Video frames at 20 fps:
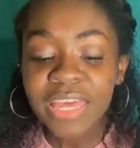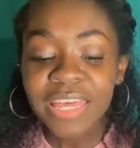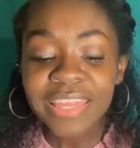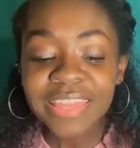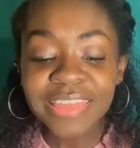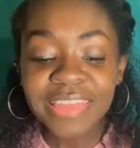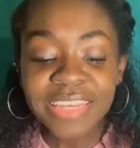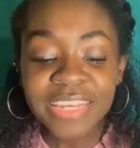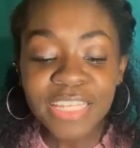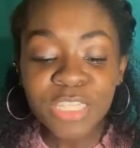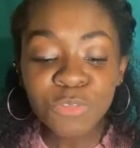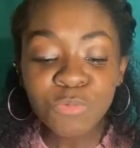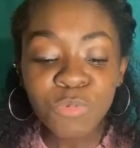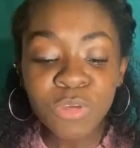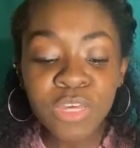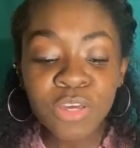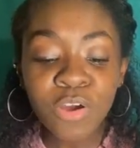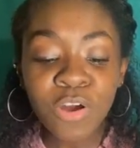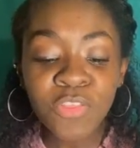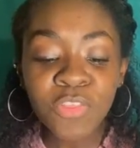This
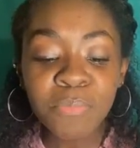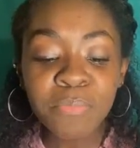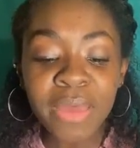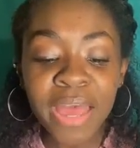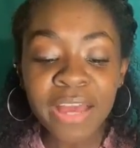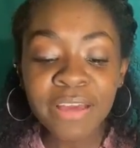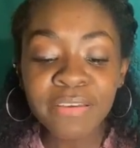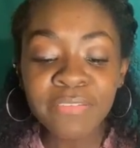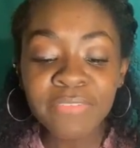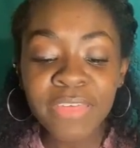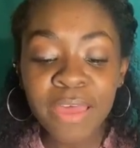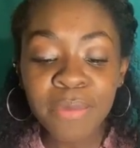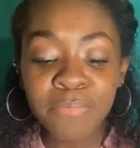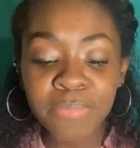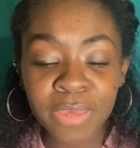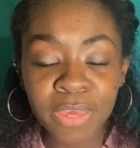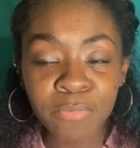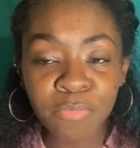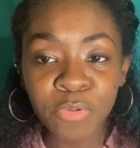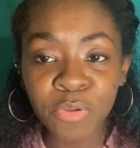week on the back of that
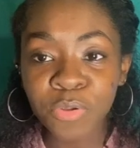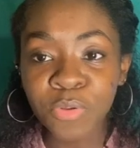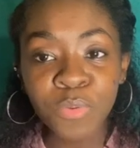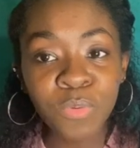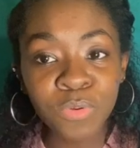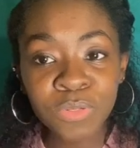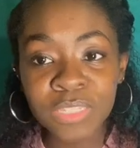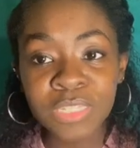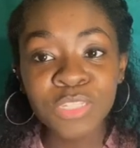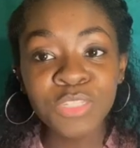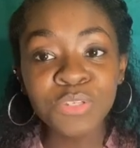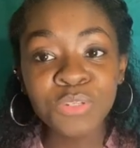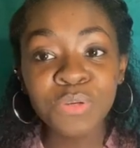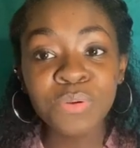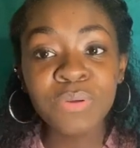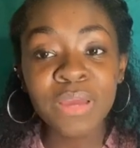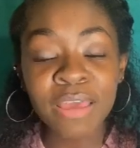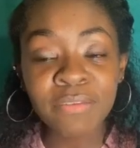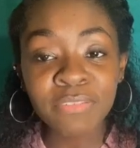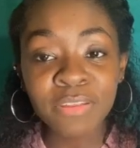paper, or since you don't
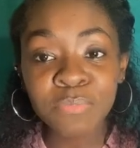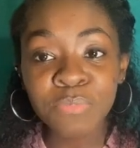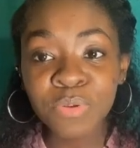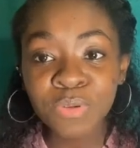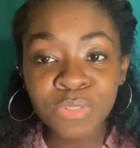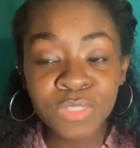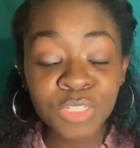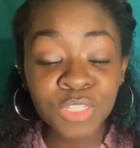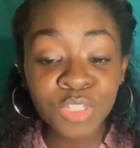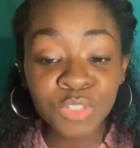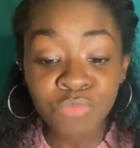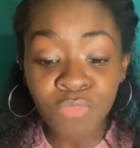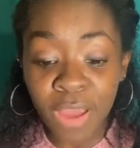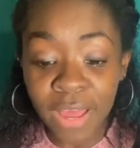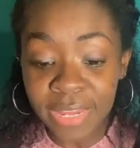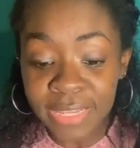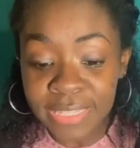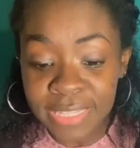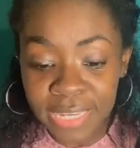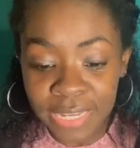have it in person, just write
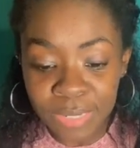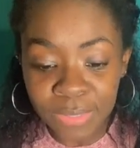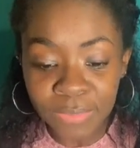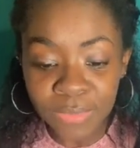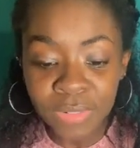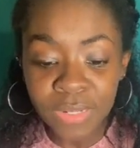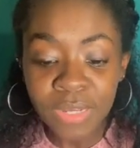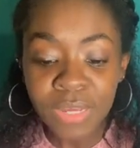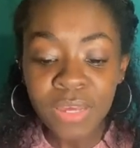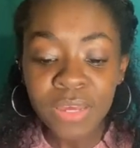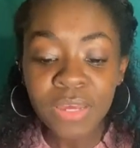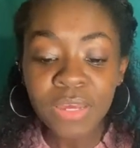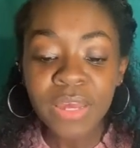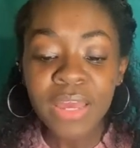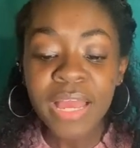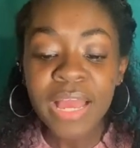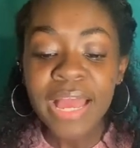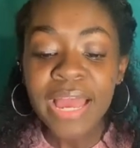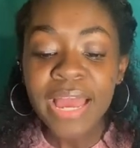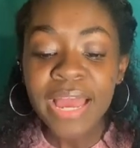it down.
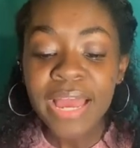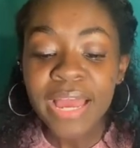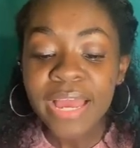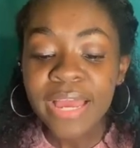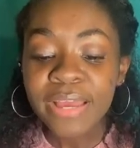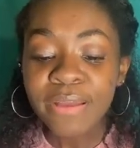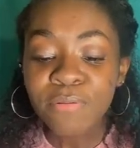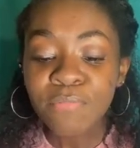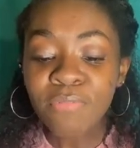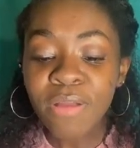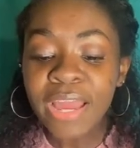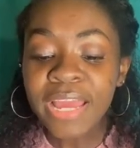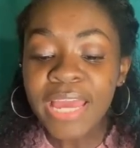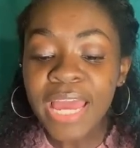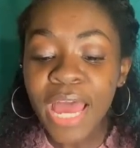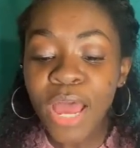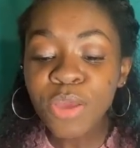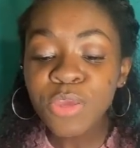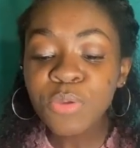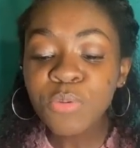Write
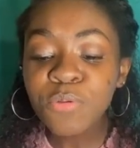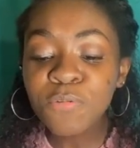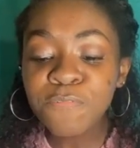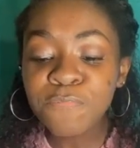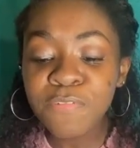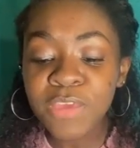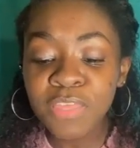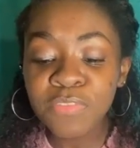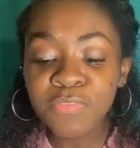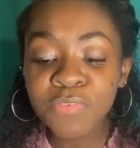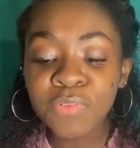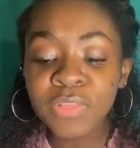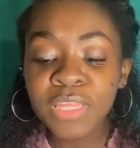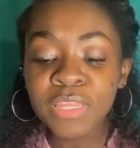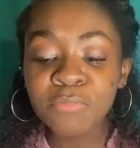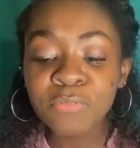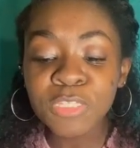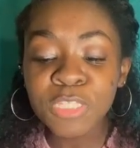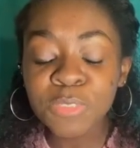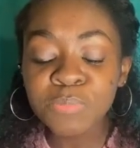how you are faithful in the
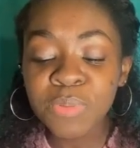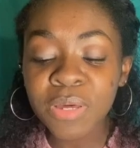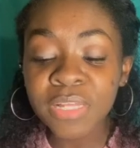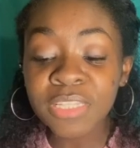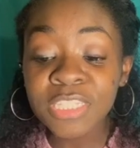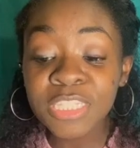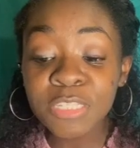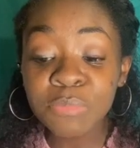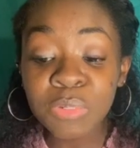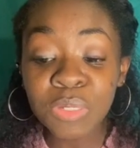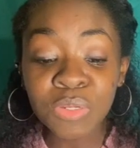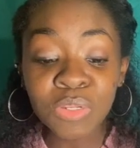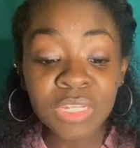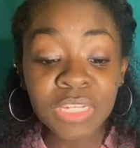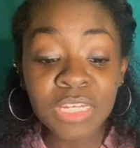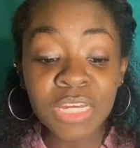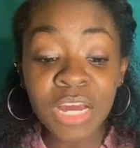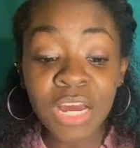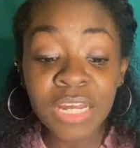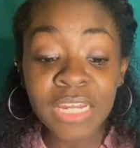responsibility
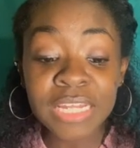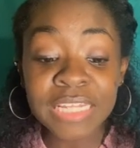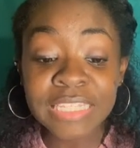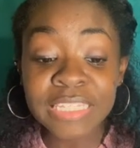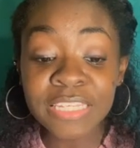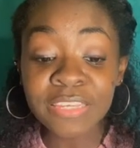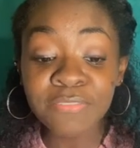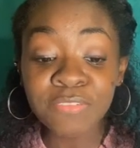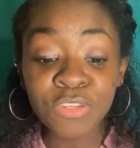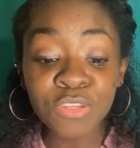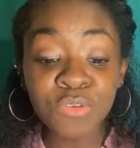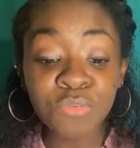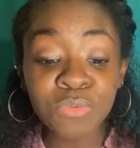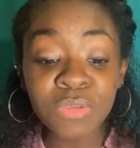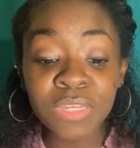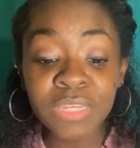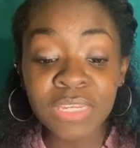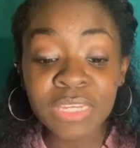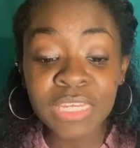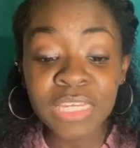God has given you
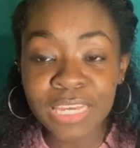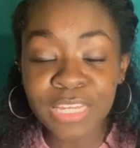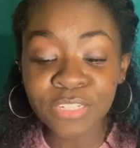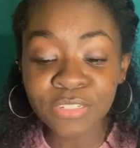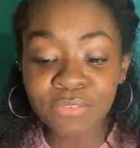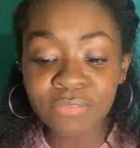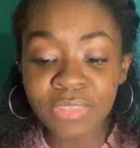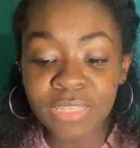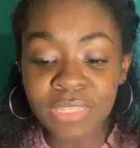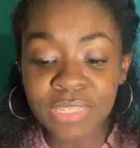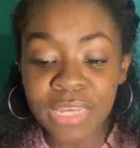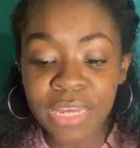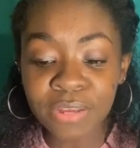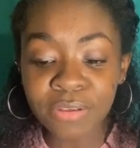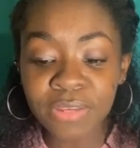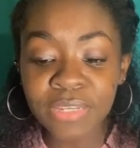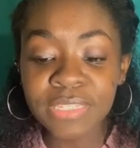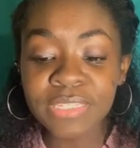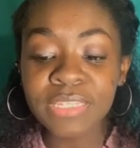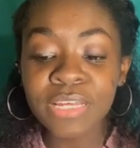in each of these
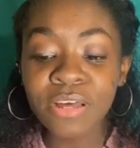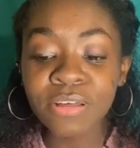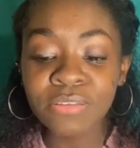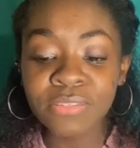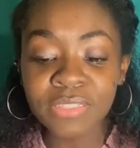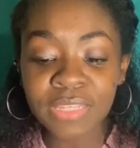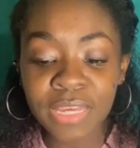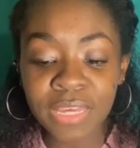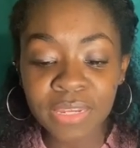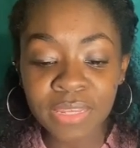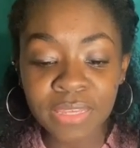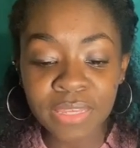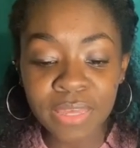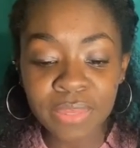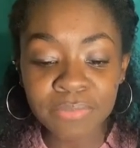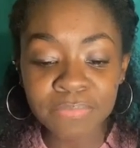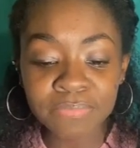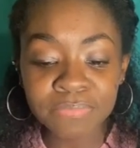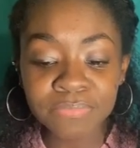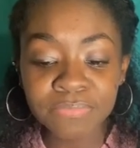areas. I'll say it
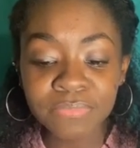again.